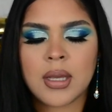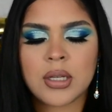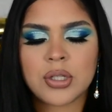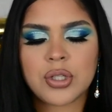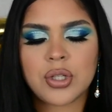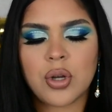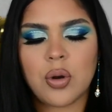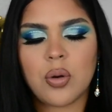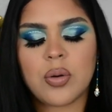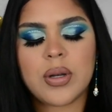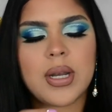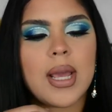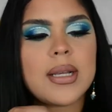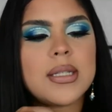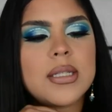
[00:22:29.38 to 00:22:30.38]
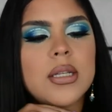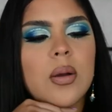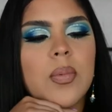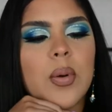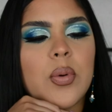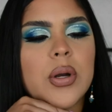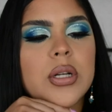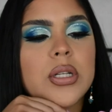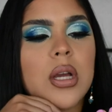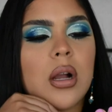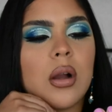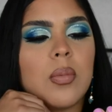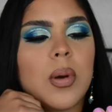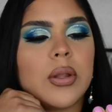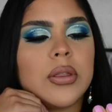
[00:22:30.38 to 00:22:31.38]
So next up, I want to talk
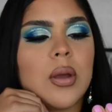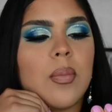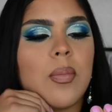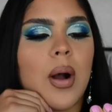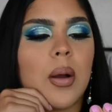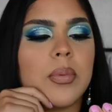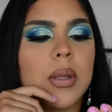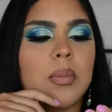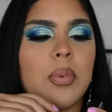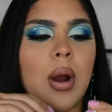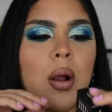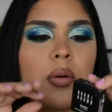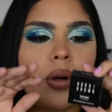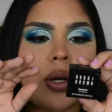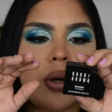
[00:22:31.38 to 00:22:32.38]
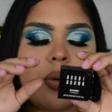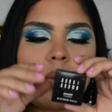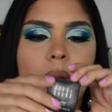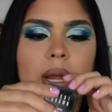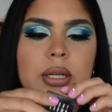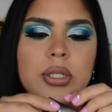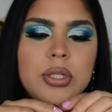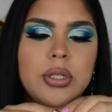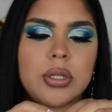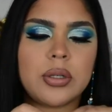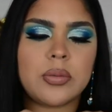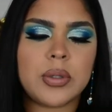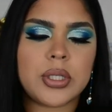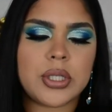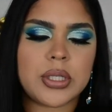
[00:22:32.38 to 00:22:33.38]
about the Bobbi Brown corrector,
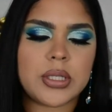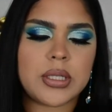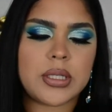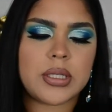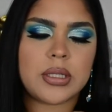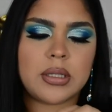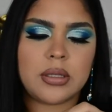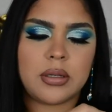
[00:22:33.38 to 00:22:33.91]
which is